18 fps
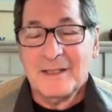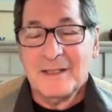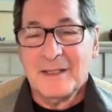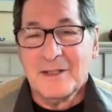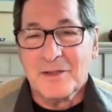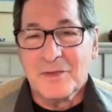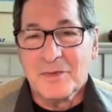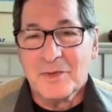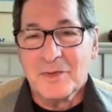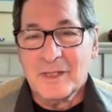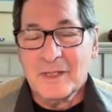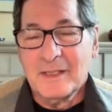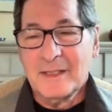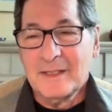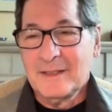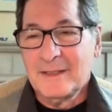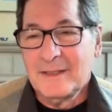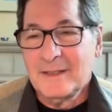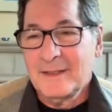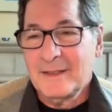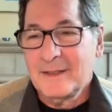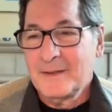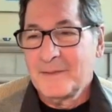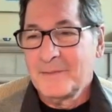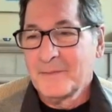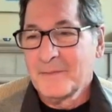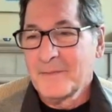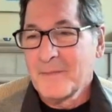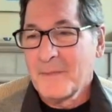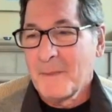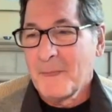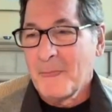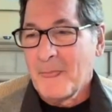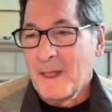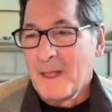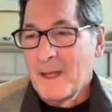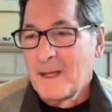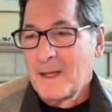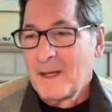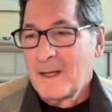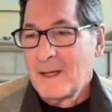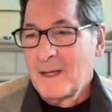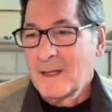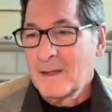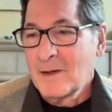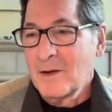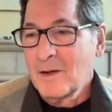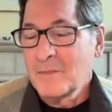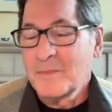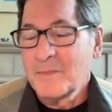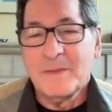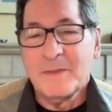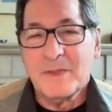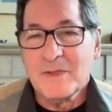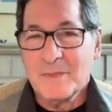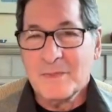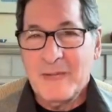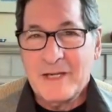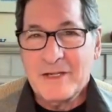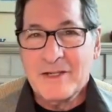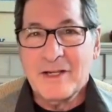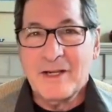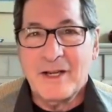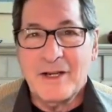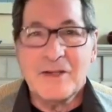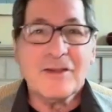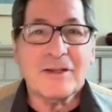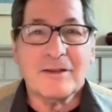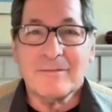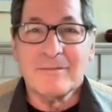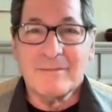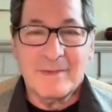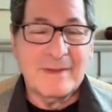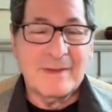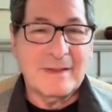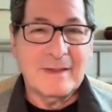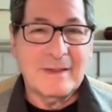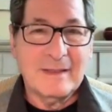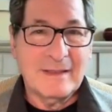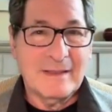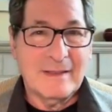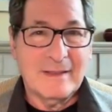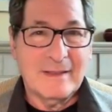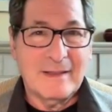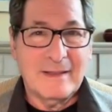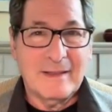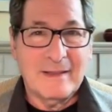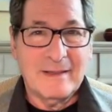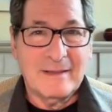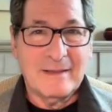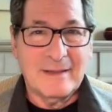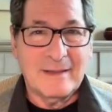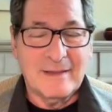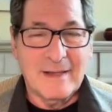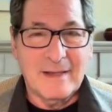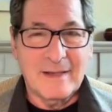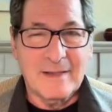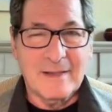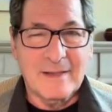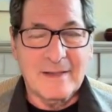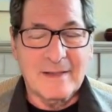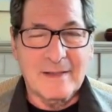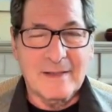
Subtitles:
It's really caught people's imagination. And it